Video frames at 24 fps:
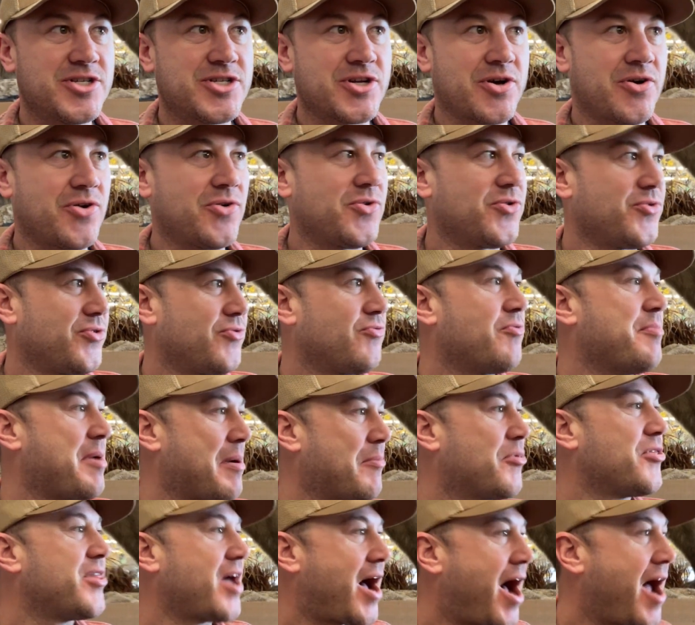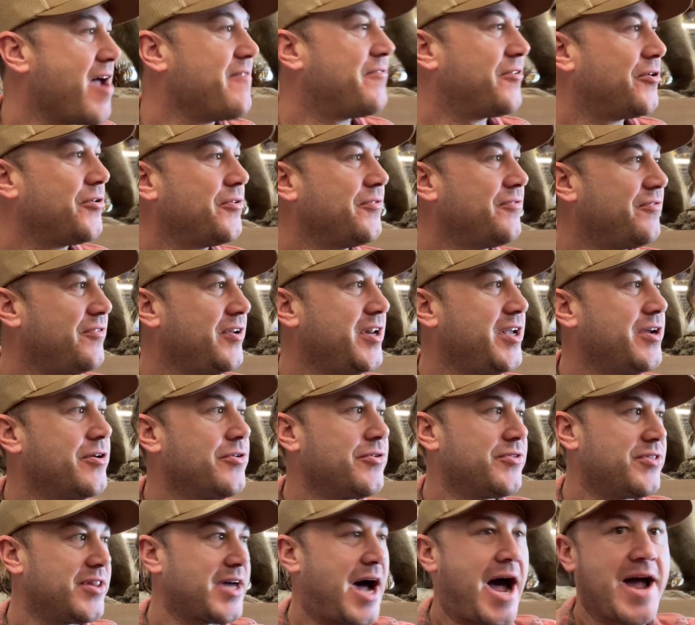So remember the iPhone video,
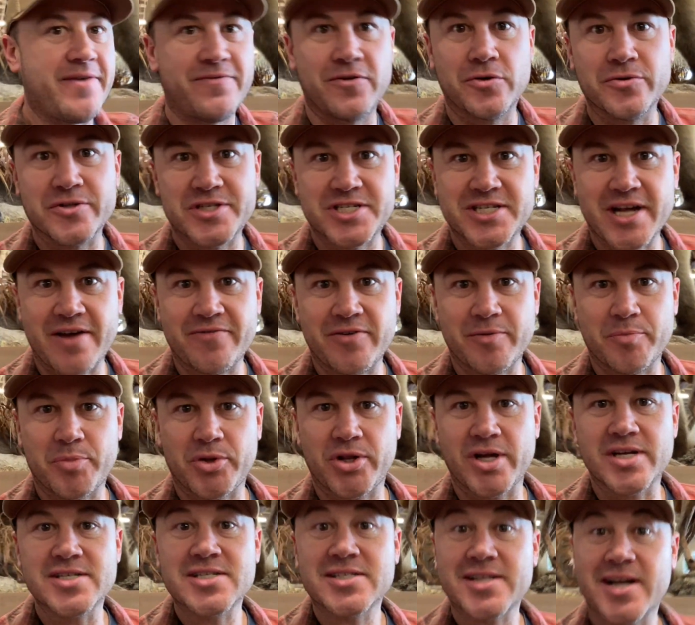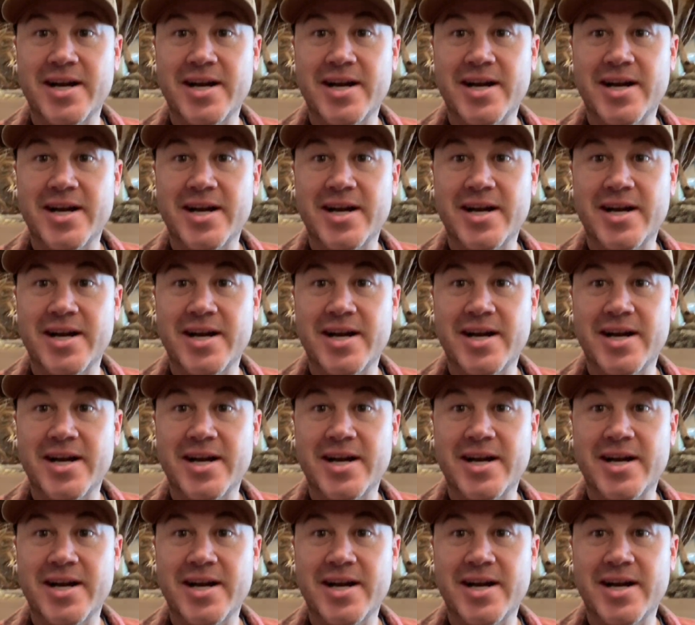the iPhone 7 Plus that